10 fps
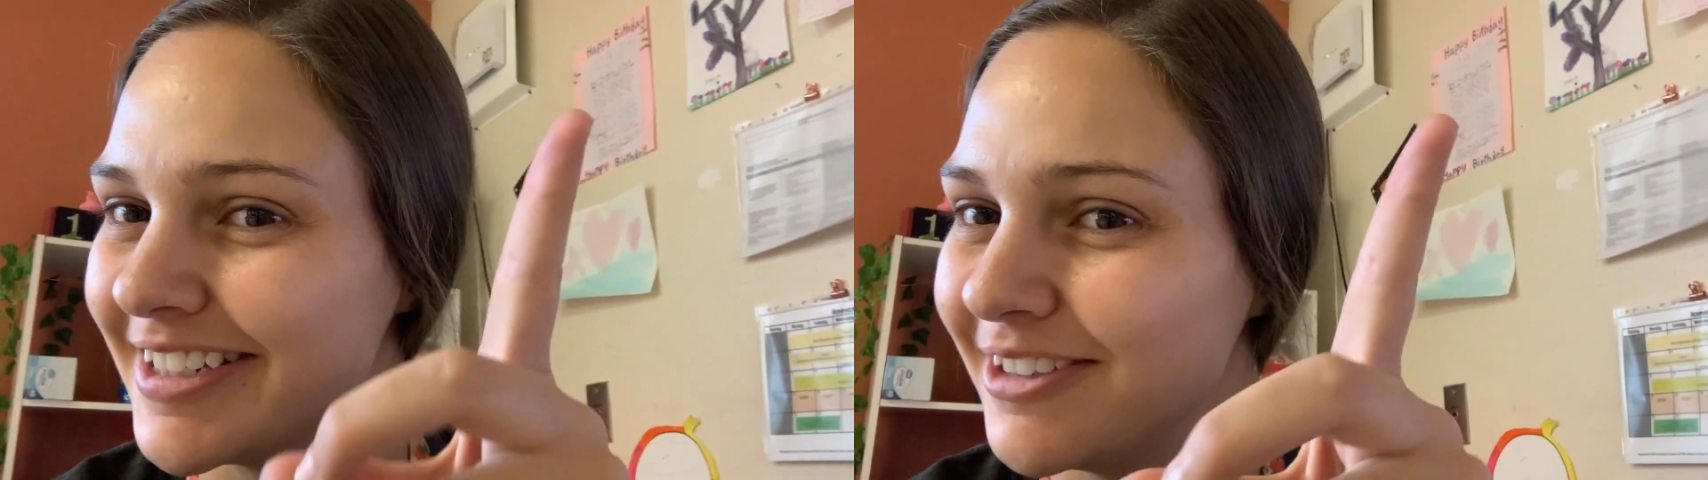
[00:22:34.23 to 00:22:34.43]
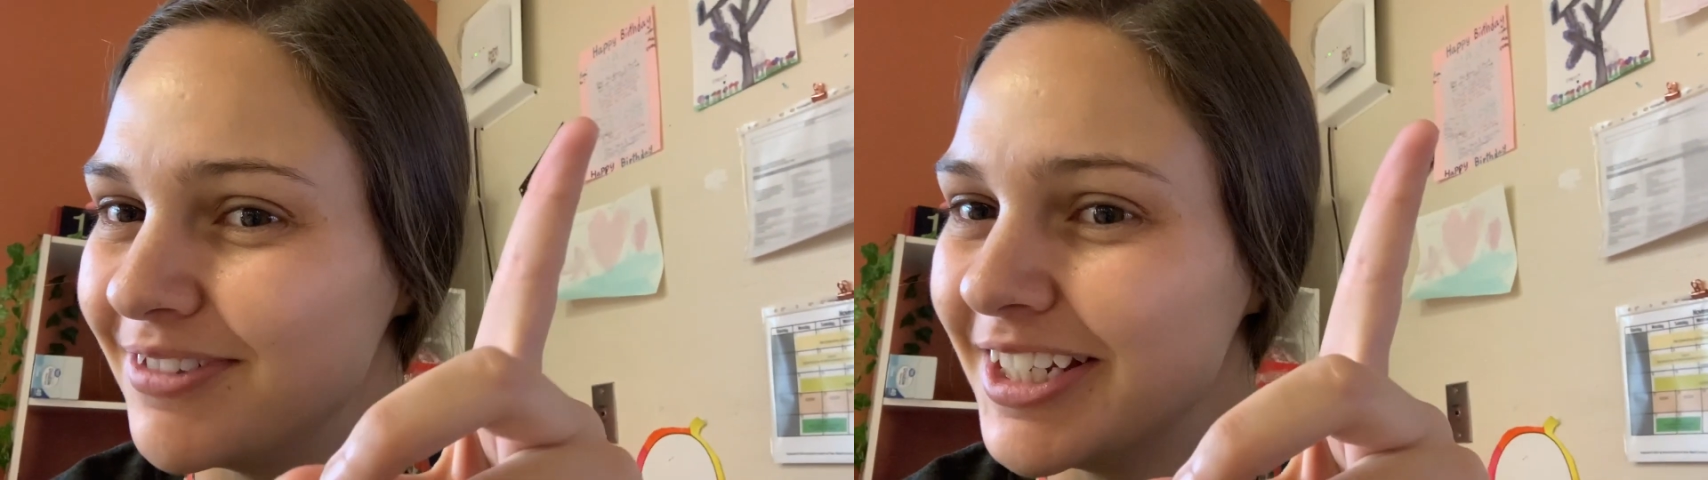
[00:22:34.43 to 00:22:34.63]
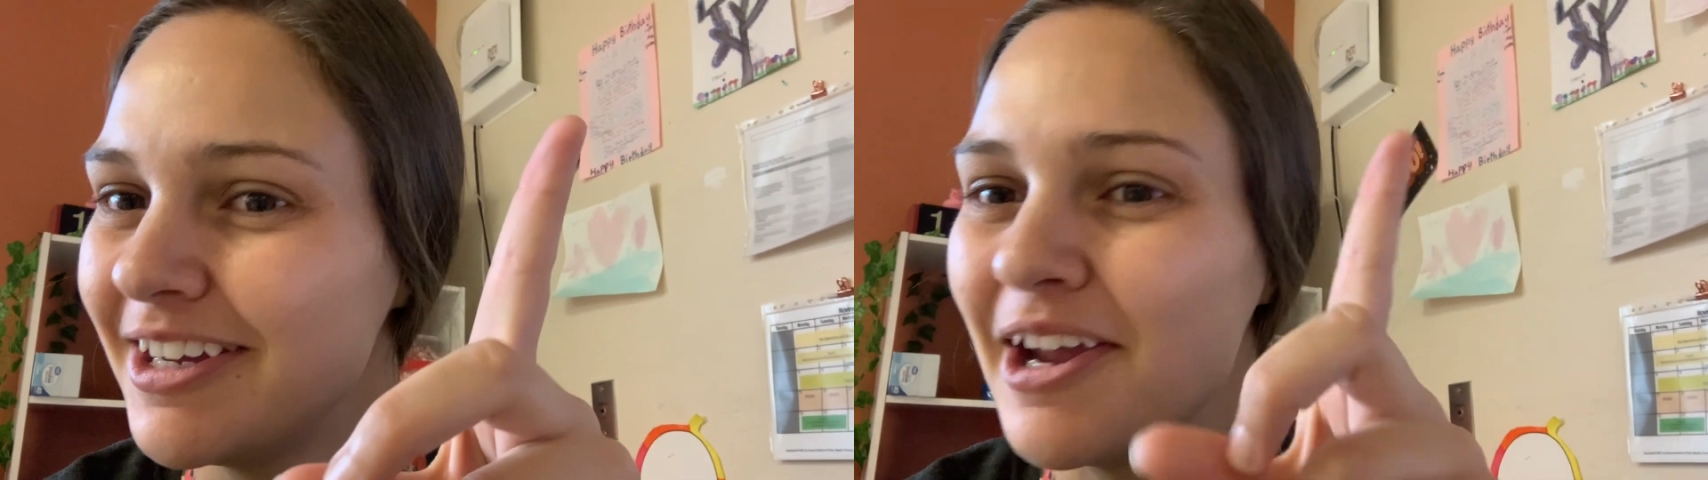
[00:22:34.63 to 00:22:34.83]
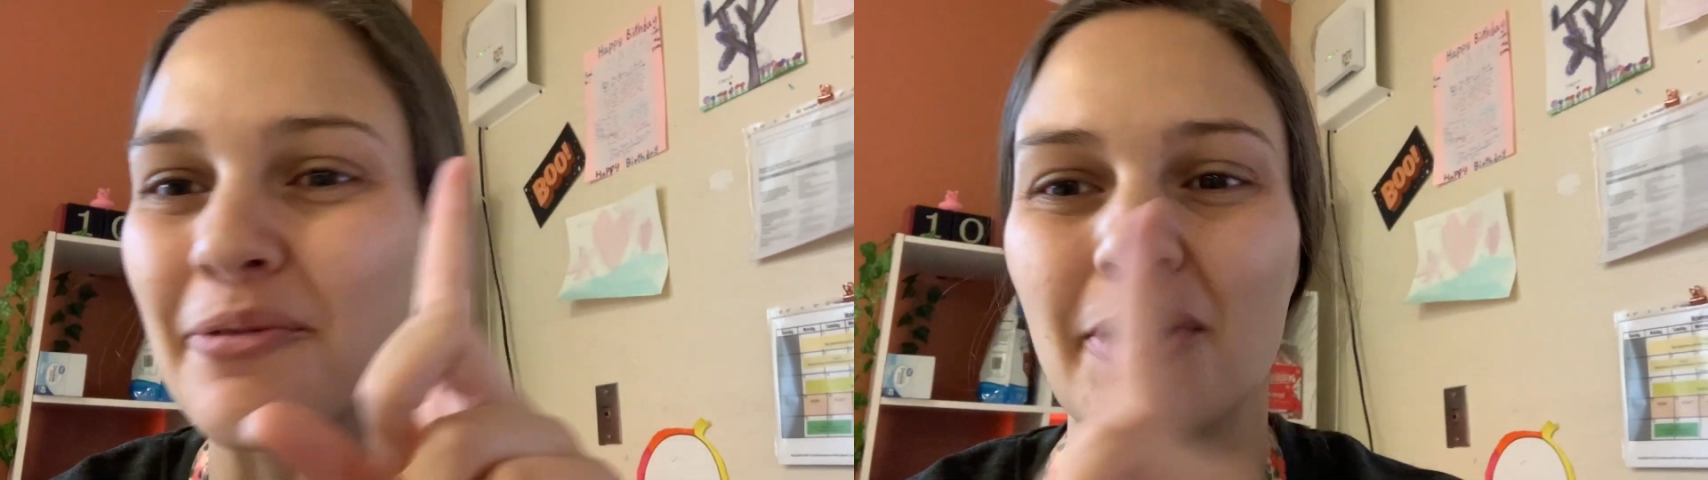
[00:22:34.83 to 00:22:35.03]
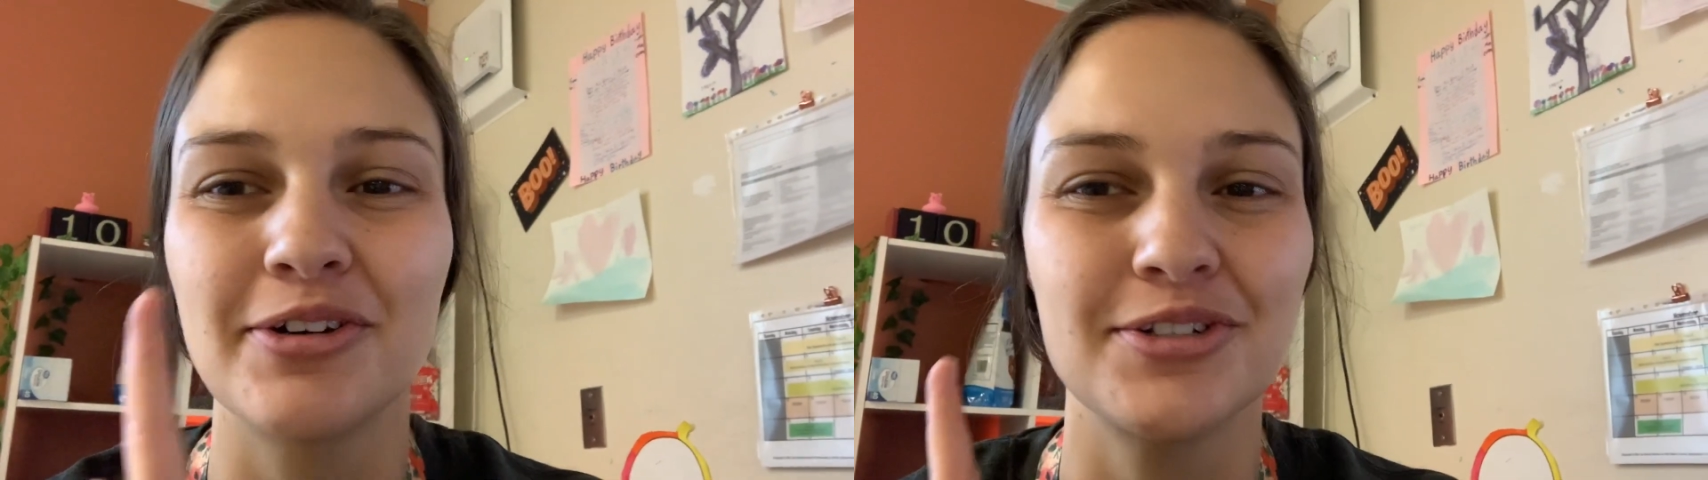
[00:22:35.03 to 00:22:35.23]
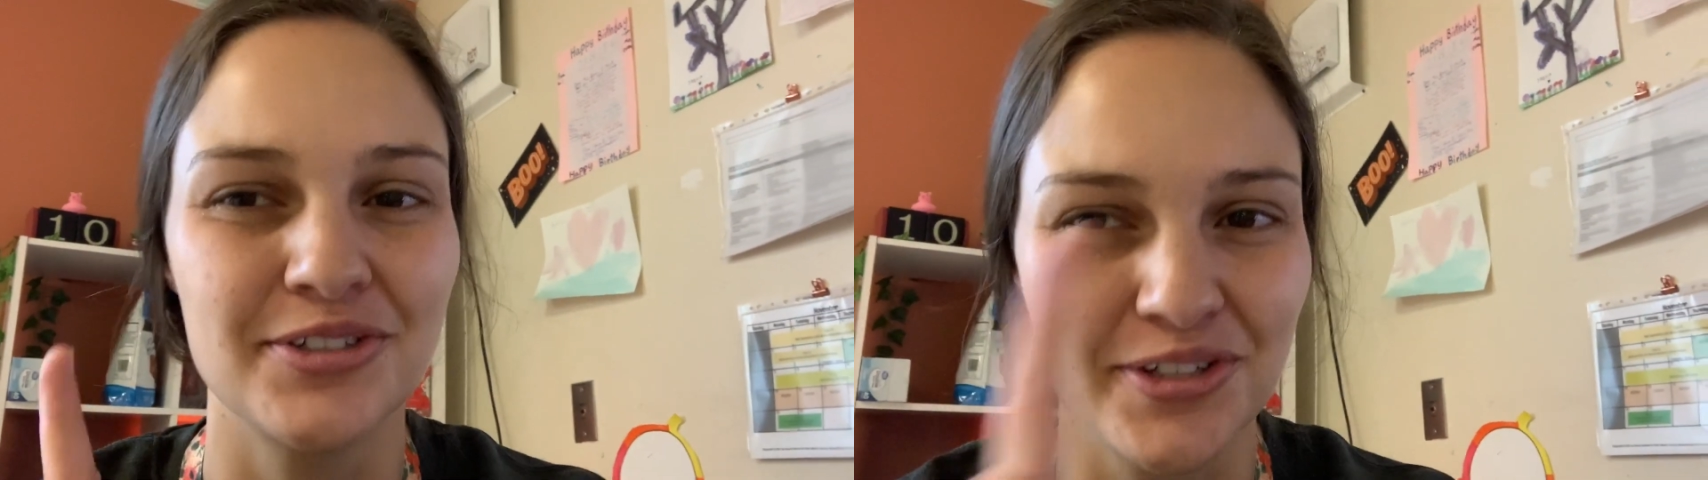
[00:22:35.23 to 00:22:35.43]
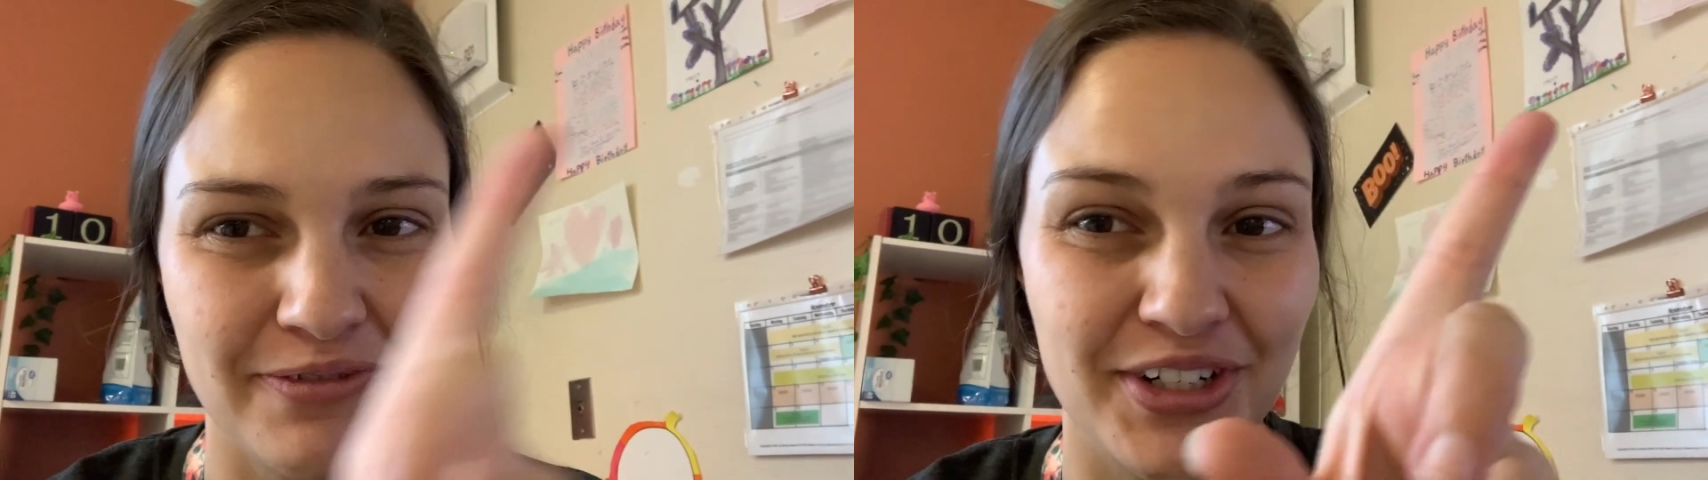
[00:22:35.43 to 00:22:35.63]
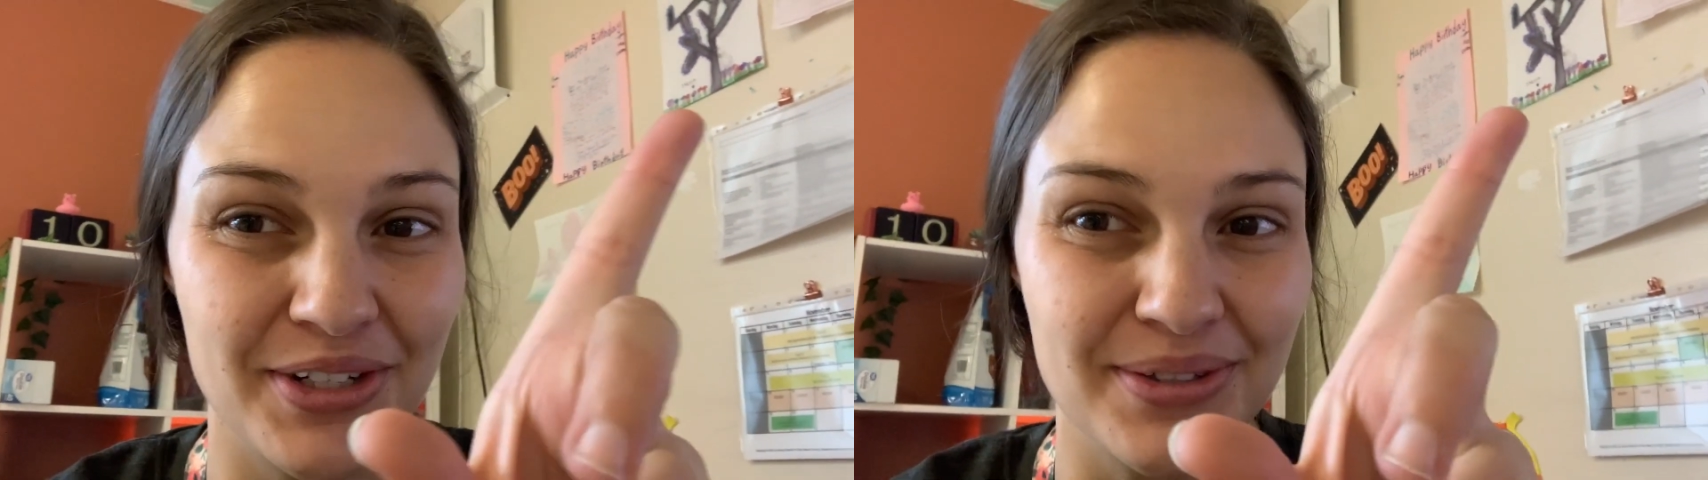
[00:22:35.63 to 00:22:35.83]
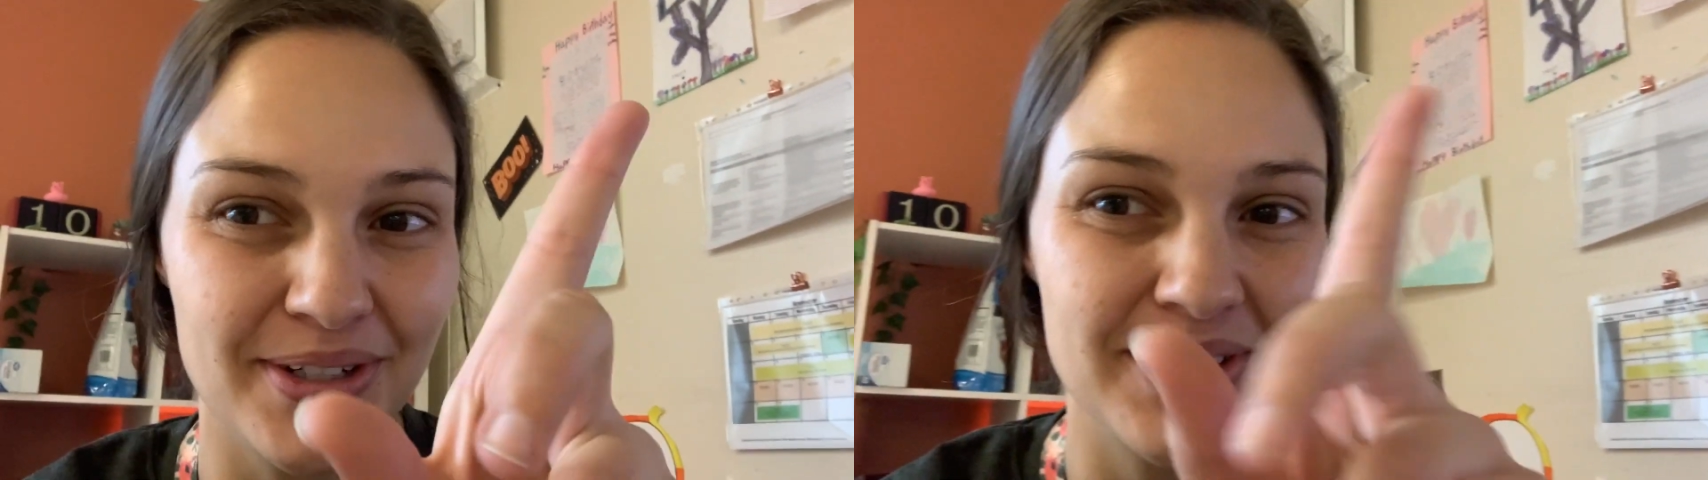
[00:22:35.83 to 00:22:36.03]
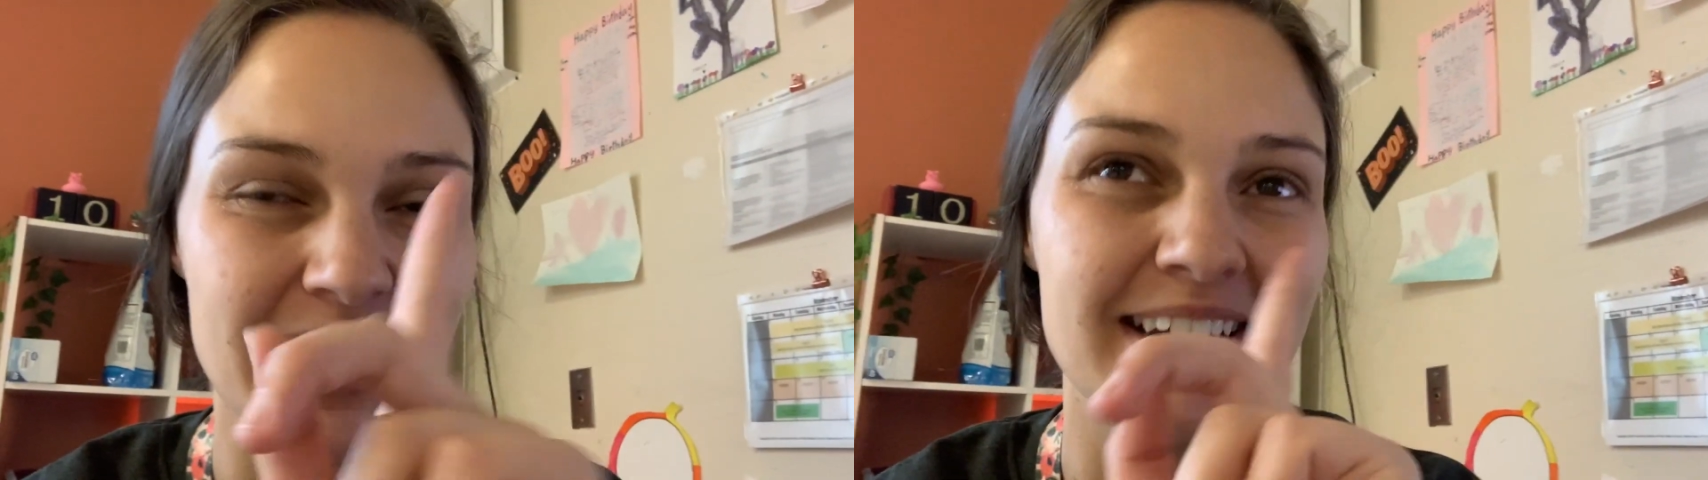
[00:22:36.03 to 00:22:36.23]
TV and watch YouTube videos
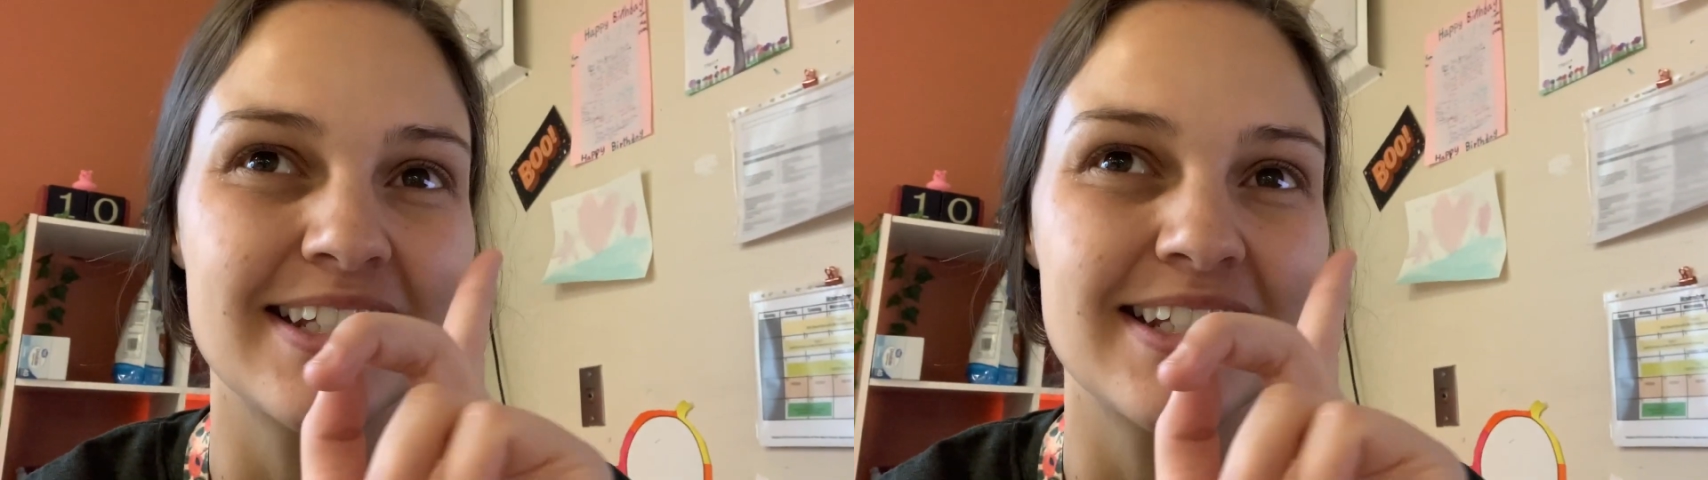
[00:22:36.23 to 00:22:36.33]
all day.